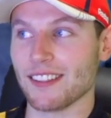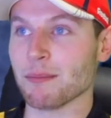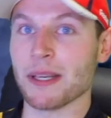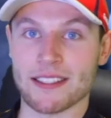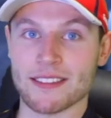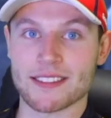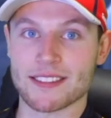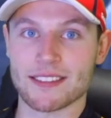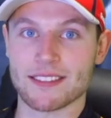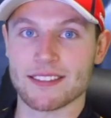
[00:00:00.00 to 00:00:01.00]

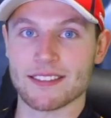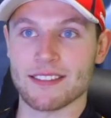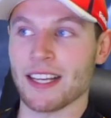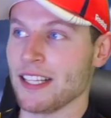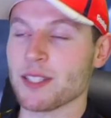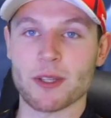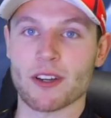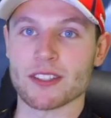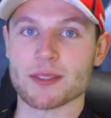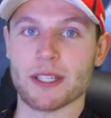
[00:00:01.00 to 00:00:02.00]
means. Like, let's be
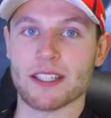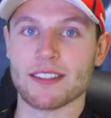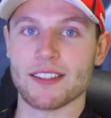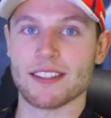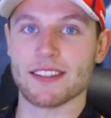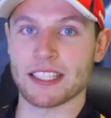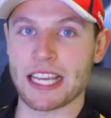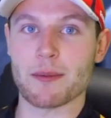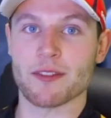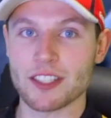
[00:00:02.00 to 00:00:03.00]
honest, man. The
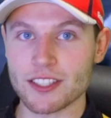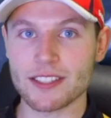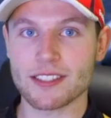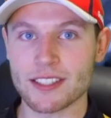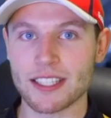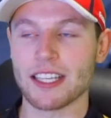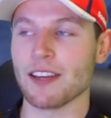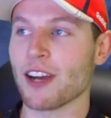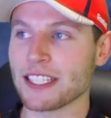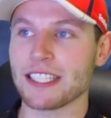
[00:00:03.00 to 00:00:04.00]
game of inches.
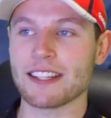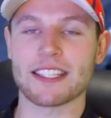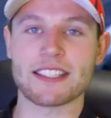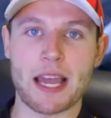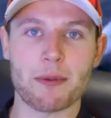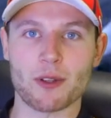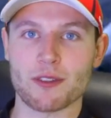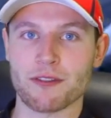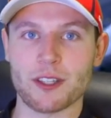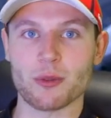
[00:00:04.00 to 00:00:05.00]
If I see things happen on
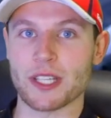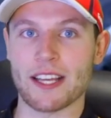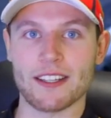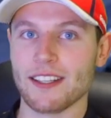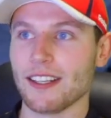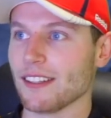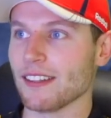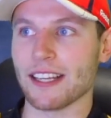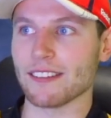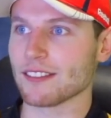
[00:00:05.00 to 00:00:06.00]
the field that,
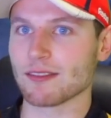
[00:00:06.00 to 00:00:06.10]
like,